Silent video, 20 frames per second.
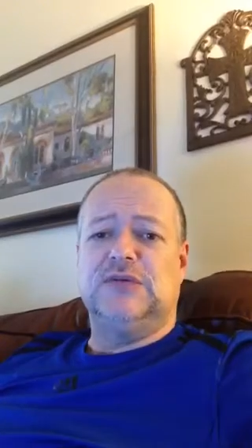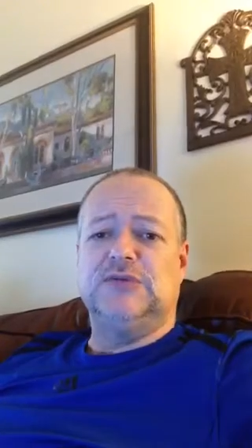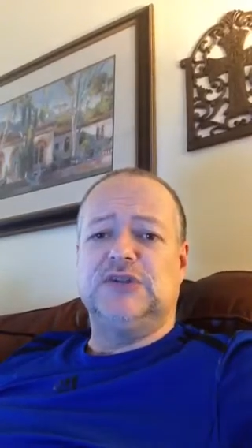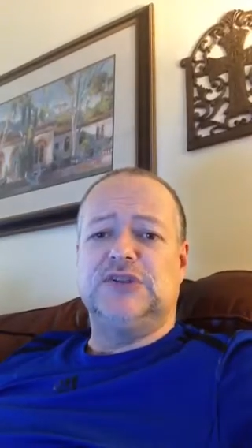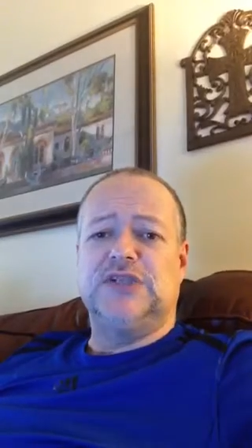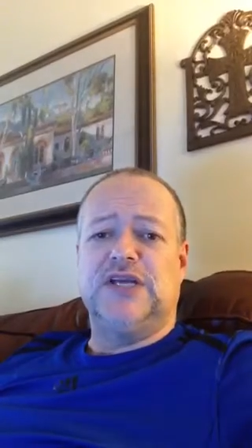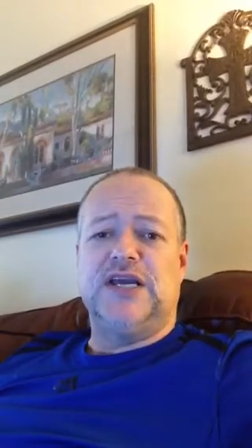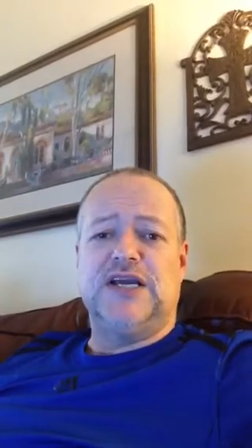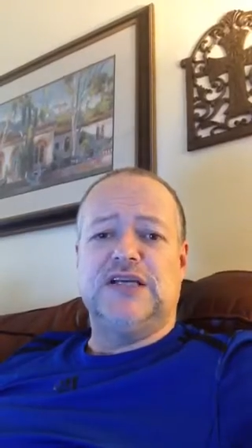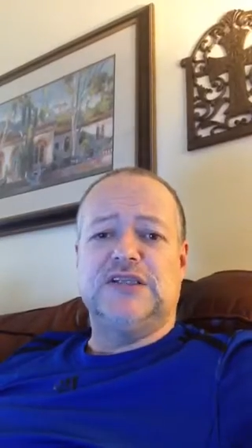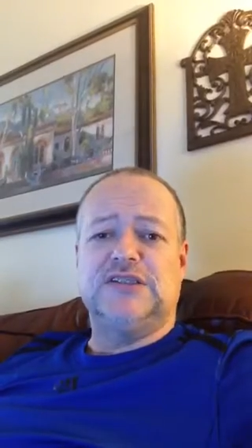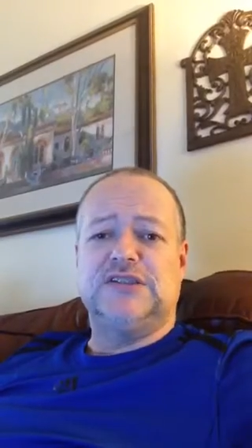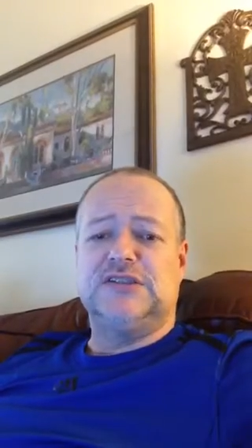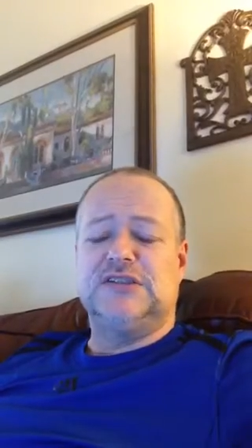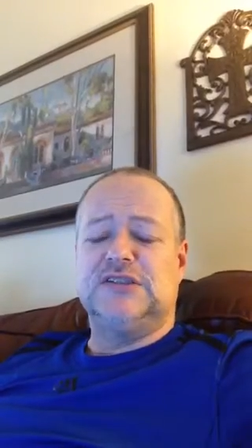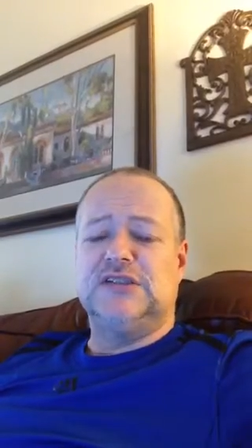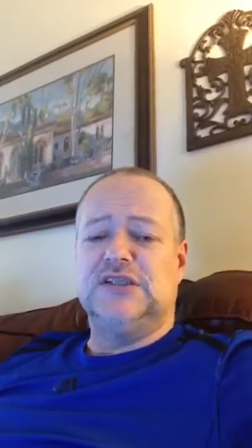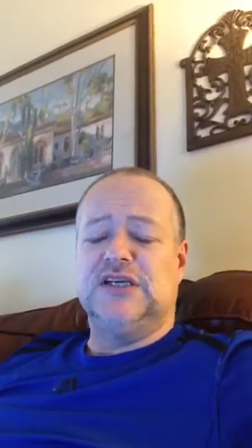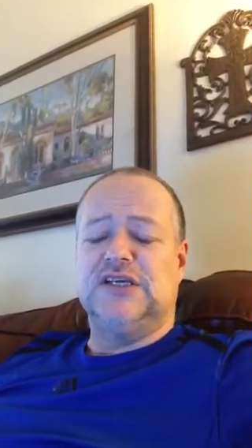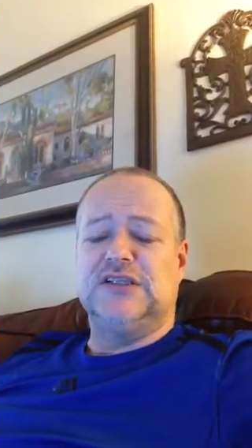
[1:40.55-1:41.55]
just
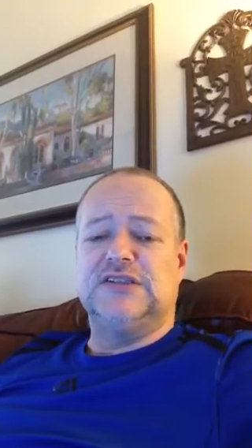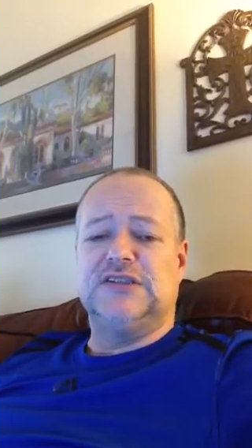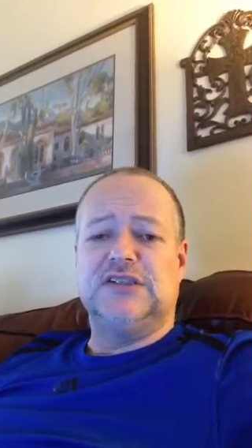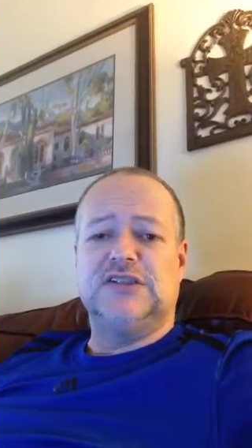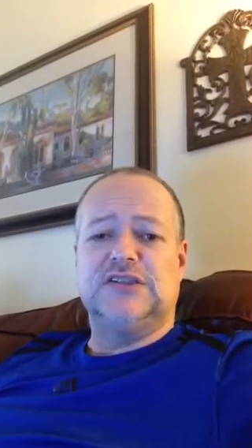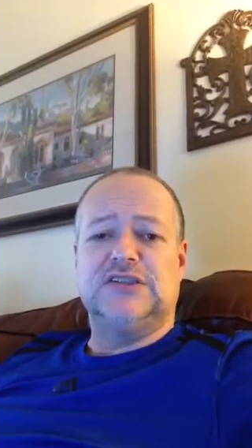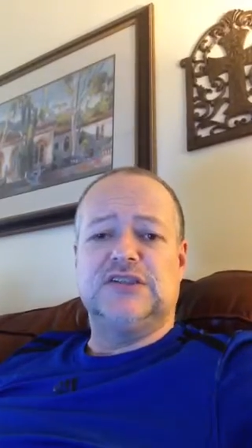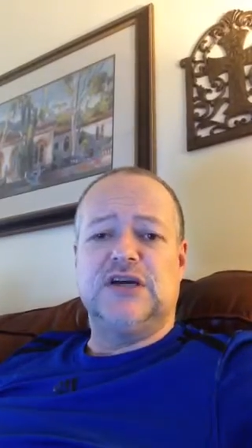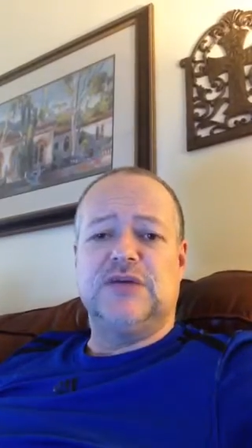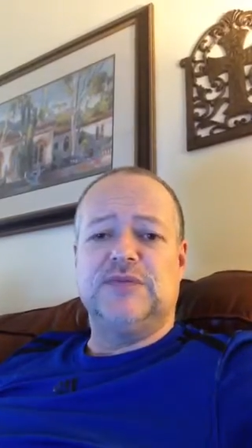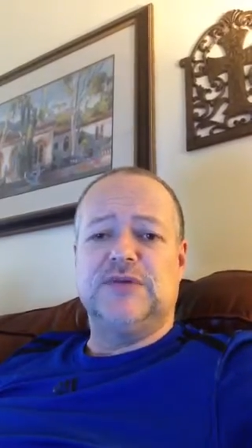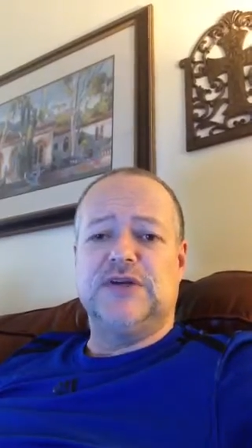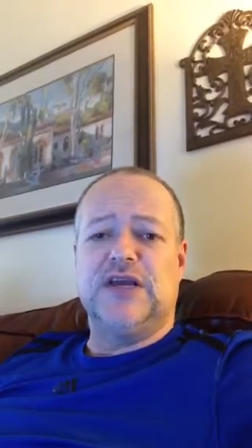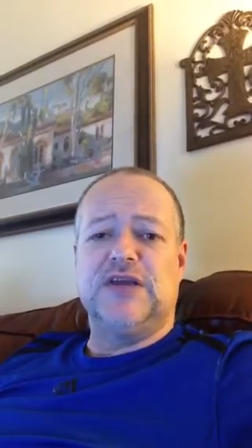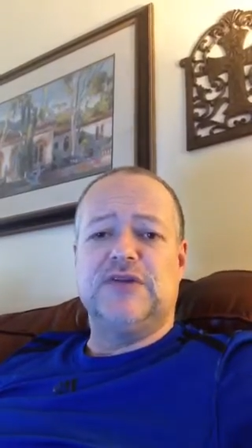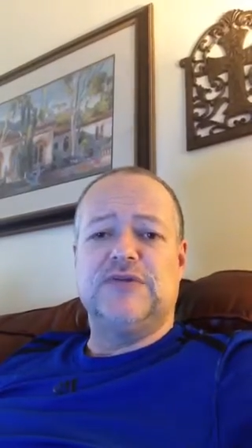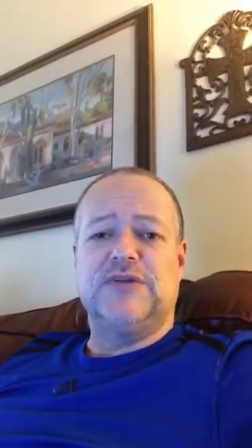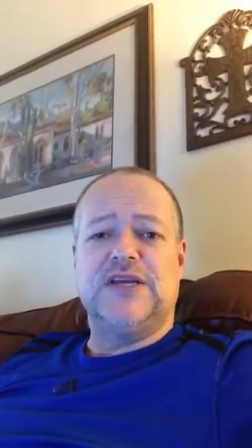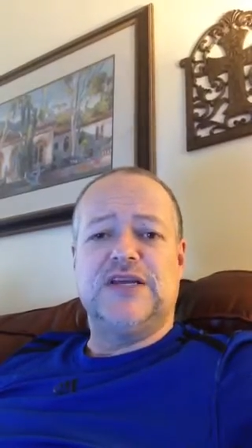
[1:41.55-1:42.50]
as things come together,